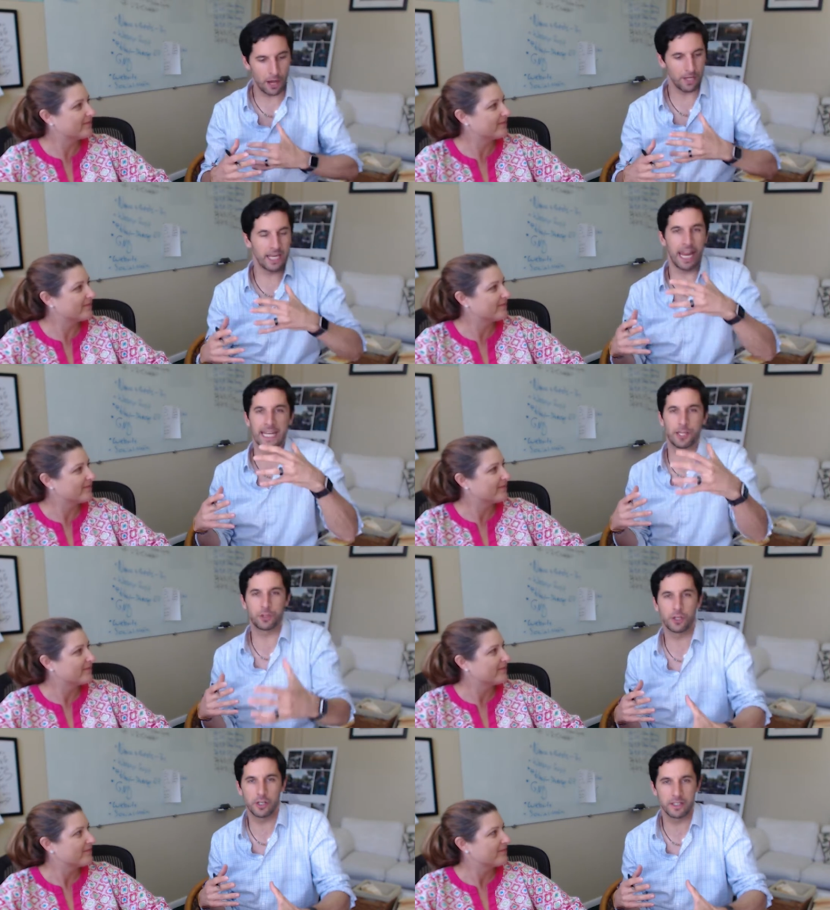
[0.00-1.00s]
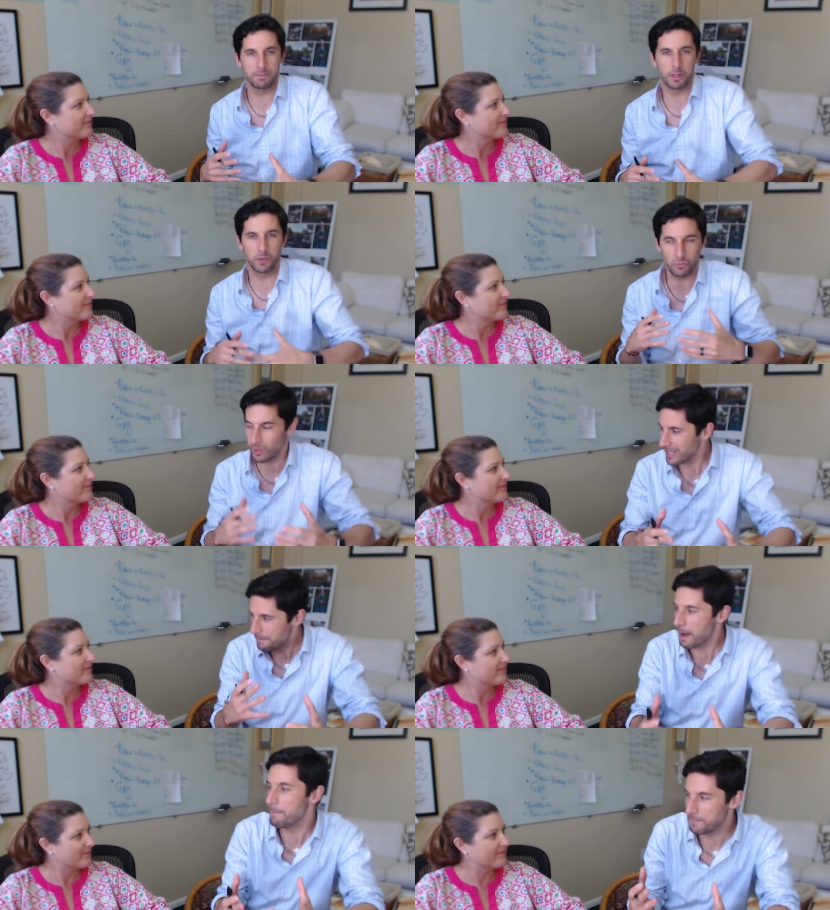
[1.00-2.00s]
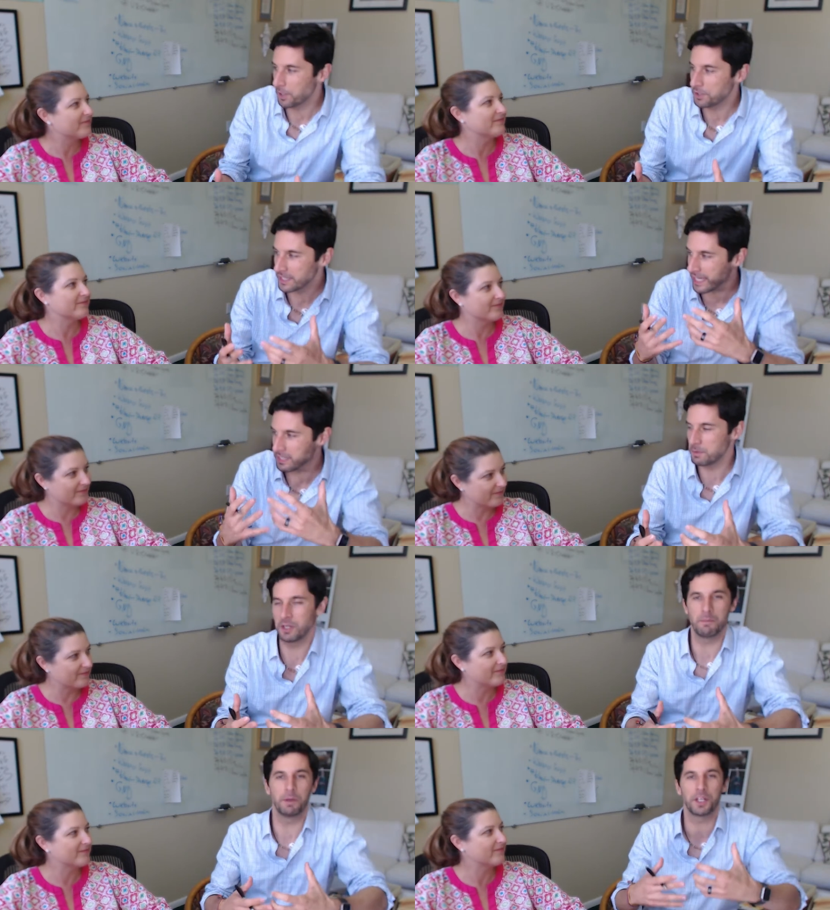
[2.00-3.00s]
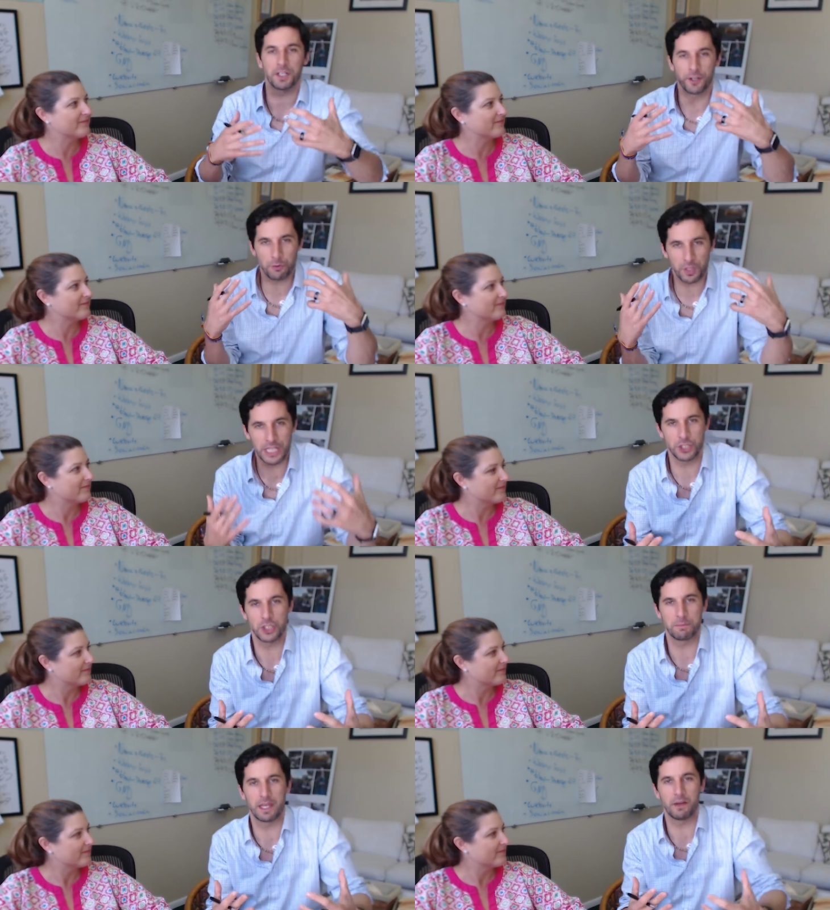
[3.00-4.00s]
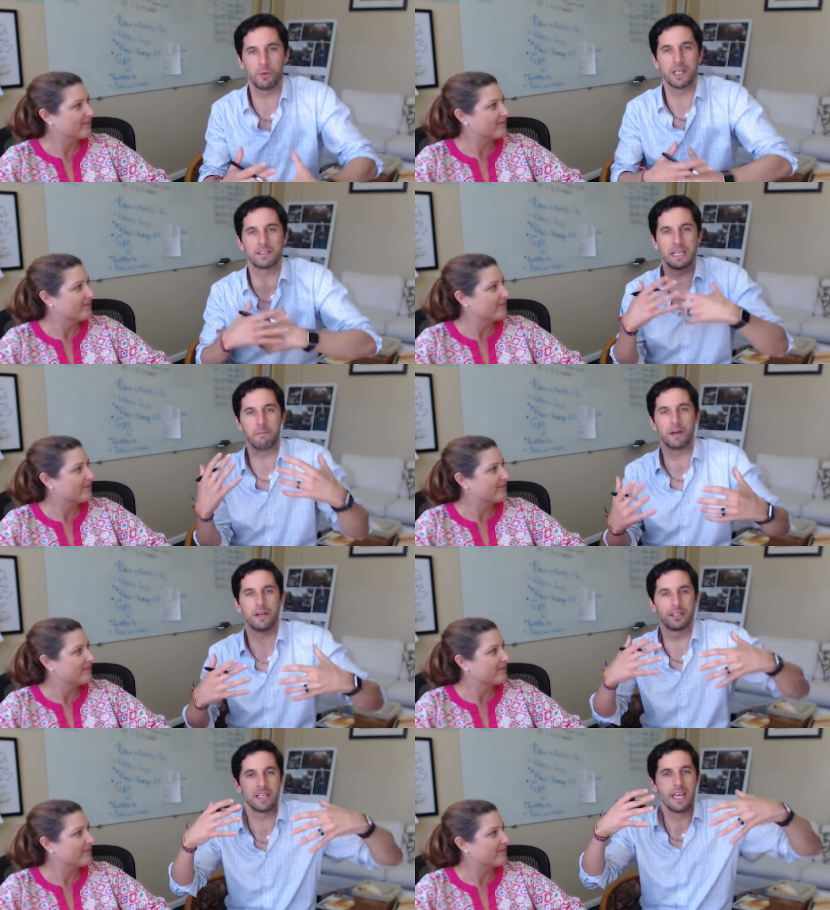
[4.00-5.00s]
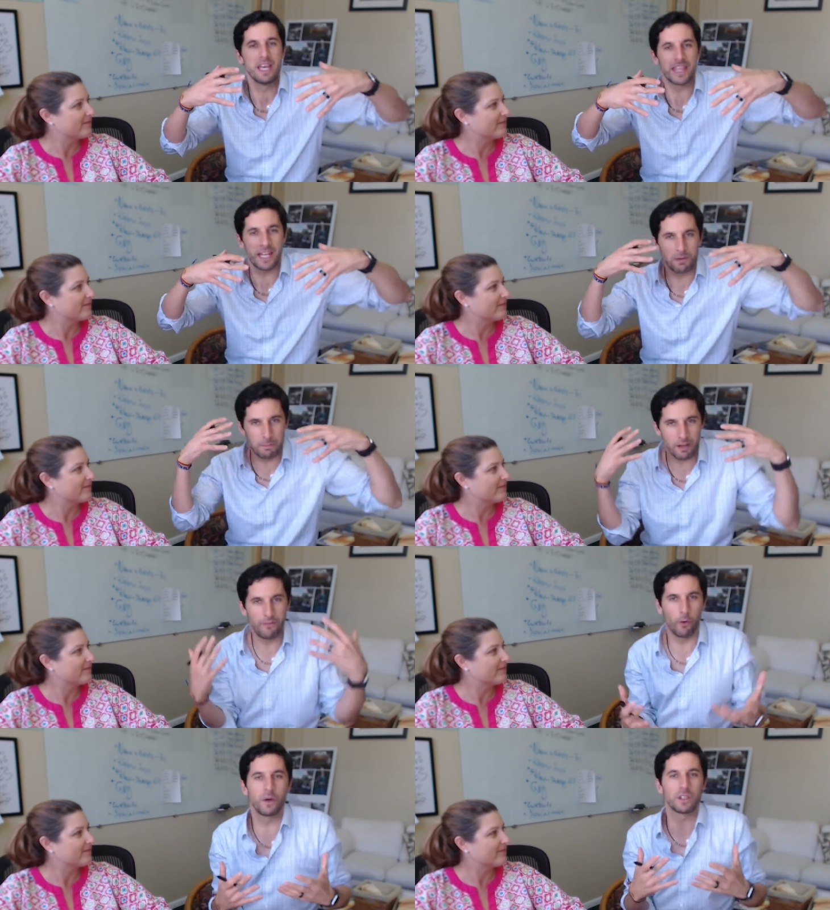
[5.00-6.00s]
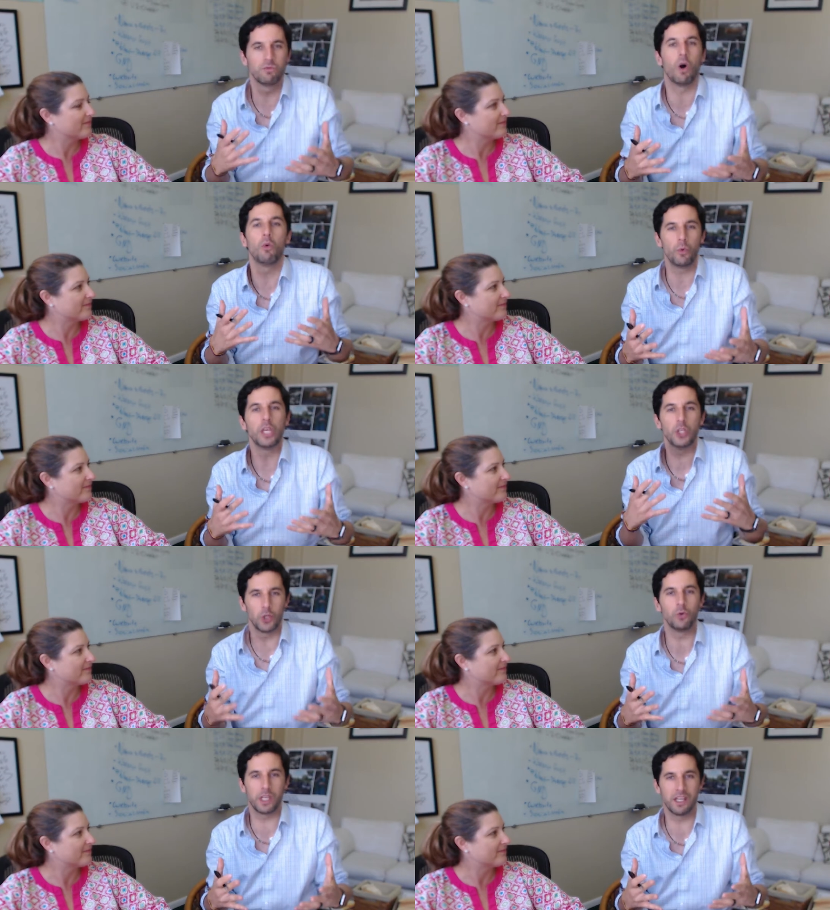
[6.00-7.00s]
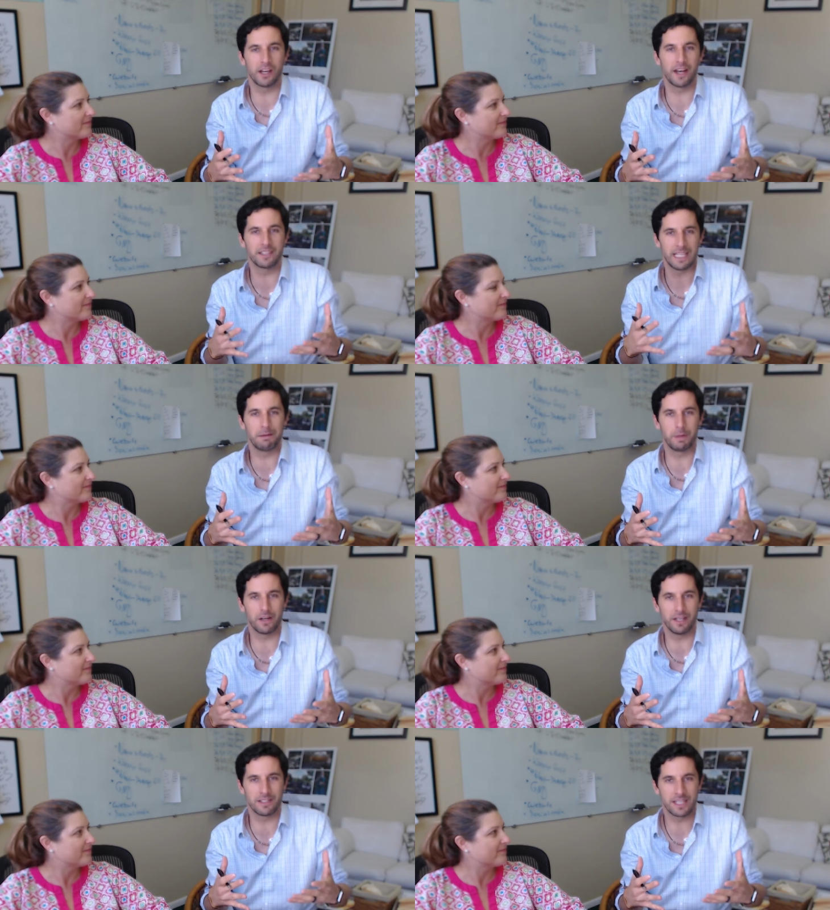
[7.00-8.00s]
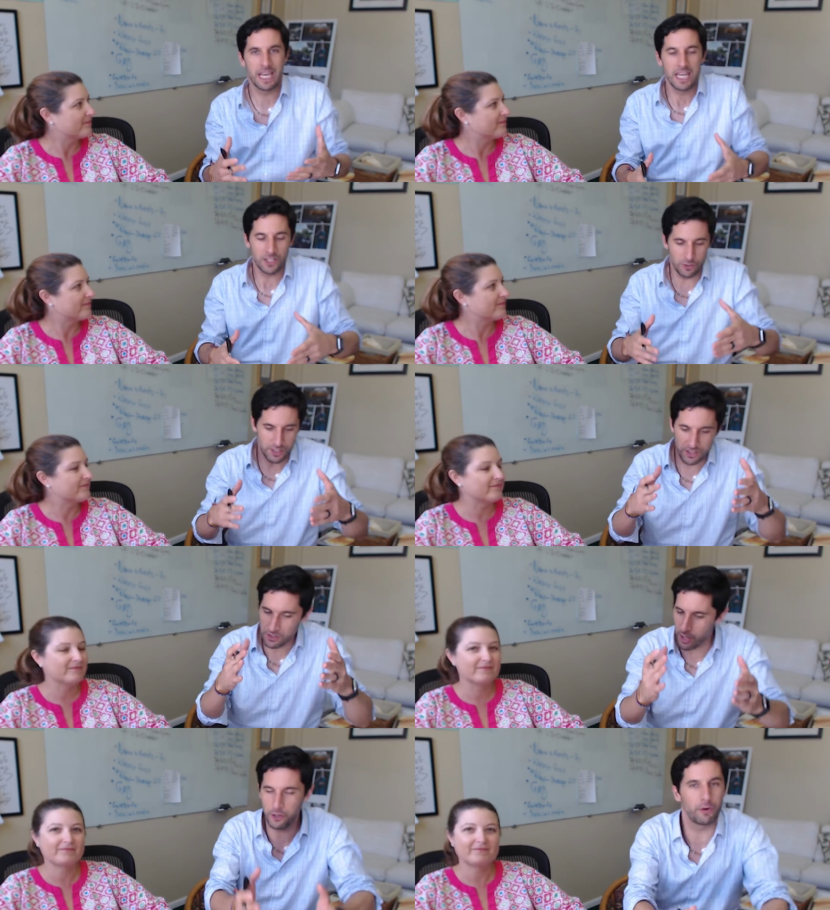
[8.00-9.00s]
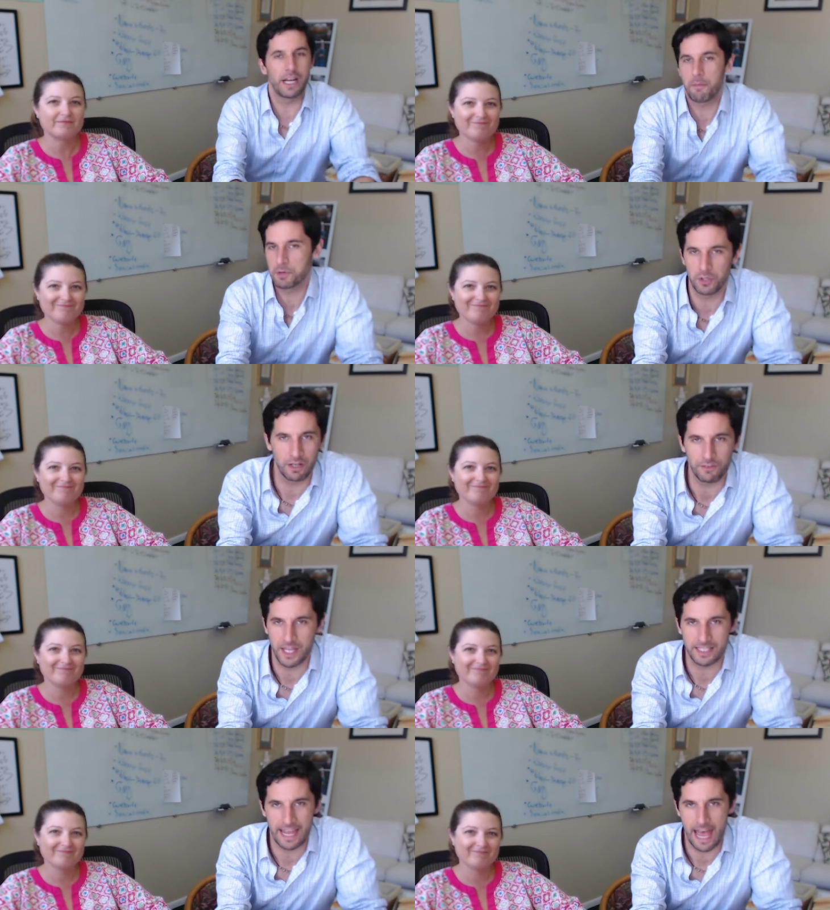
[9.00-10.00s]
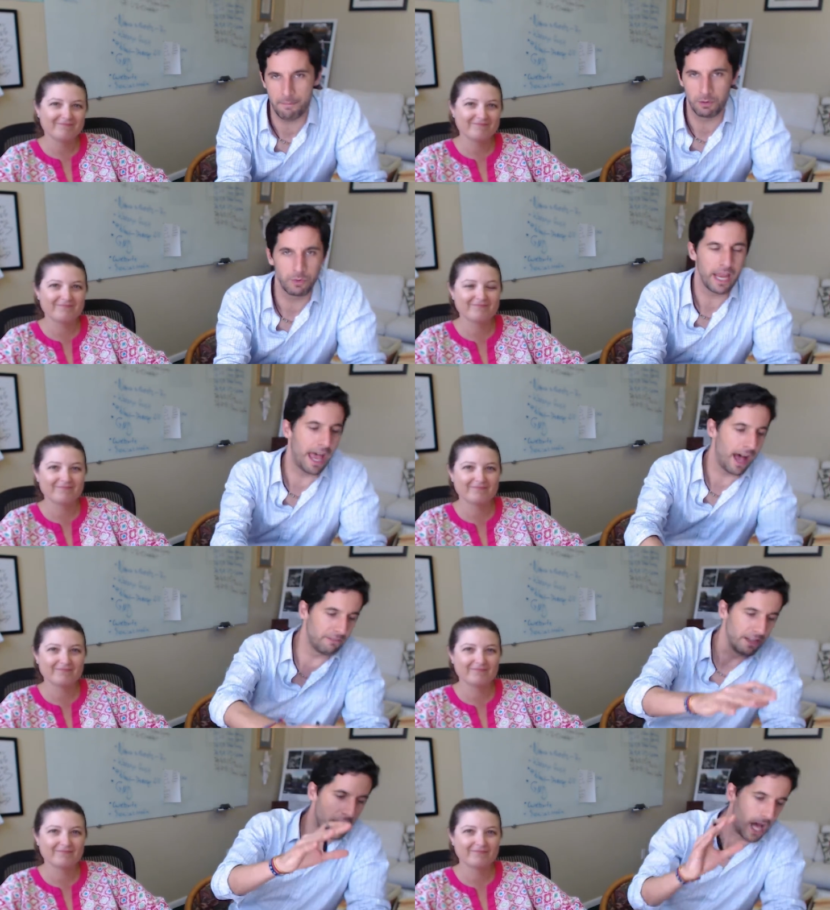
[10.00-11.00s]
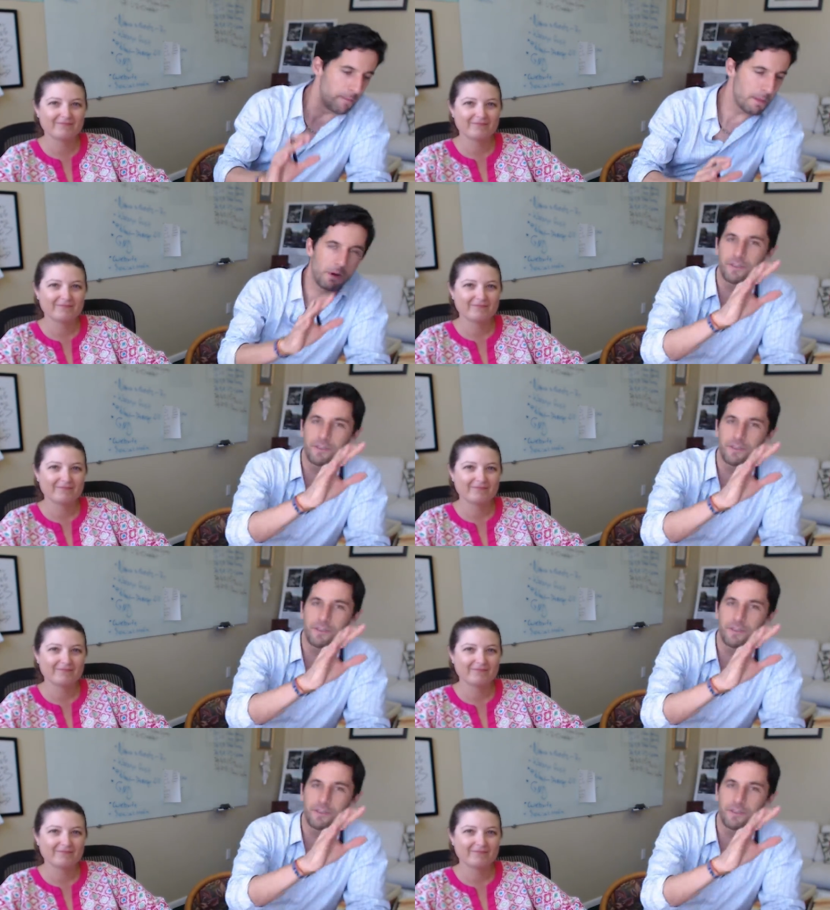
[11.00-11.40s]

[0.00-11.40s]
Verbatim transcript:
Speaker 1: and hand out the goods, but it was really about building that community, building another relationship that we as St. Mary's, that is a big focus of what we do here as St. Marians. So this is another great opportunity for that to happen. We have a member of our